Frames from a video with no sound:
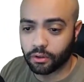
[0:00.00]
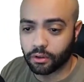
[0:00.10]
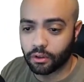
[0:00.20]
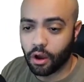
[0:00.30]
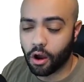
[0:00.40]

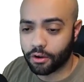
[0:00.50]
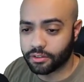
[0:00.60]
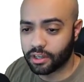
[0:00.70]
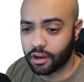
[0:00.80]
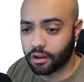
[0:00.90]

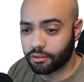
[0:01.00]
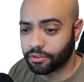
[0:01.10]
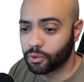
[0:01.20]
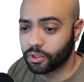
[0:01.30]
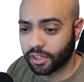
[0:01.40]
offset on a
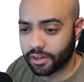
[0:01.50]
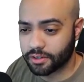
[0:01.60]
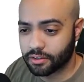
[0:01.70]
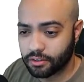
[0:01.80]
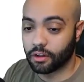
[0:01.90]
few
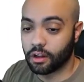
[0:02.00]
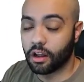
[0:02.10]
years. But